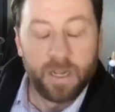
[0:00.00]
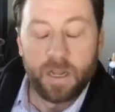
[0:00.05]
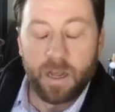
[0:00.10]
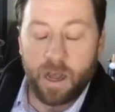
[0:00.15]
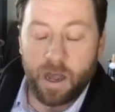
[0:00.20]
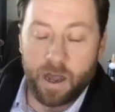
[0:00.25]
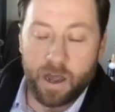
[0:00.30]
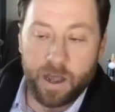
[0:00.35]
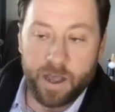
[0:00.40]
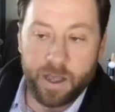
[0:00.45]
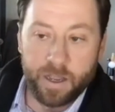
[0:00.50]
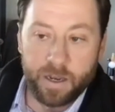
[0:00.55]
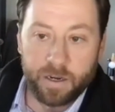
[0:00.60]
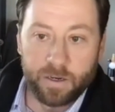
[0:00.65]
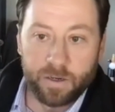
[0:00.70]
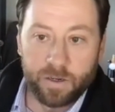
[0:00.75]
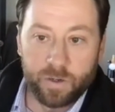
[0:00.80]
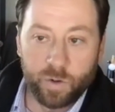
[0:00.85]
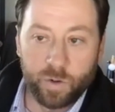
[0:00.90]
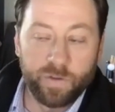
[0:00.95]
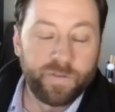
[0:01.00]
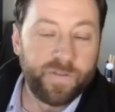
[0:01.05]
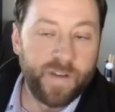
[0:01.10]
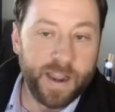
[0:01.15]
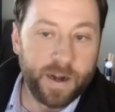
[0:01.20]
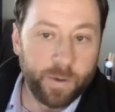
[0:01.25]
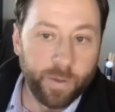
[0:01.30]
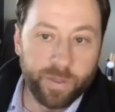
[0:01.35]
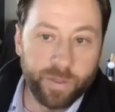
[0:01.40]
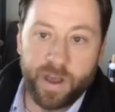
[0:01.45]
on sort of
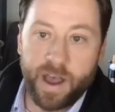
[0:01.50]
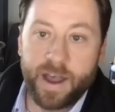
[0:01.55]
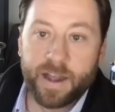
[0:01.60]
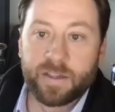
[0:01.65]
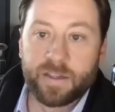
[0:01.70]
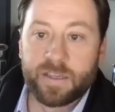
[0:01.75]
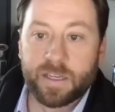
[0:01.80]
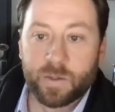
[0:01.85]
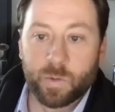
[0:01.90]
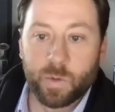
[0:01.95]
final thoughts as